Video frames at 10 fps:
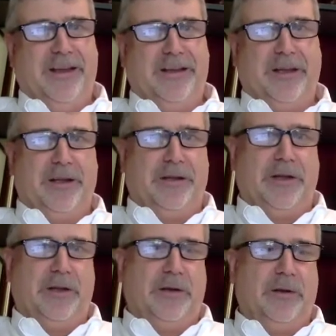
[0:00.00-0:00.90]

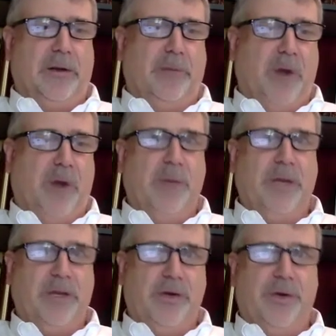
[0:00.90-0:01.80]
the
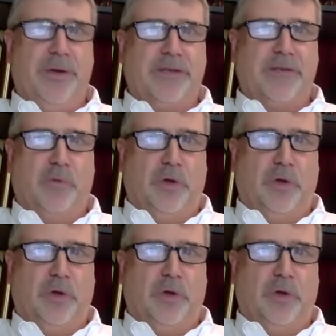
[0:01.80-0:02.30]
apartment units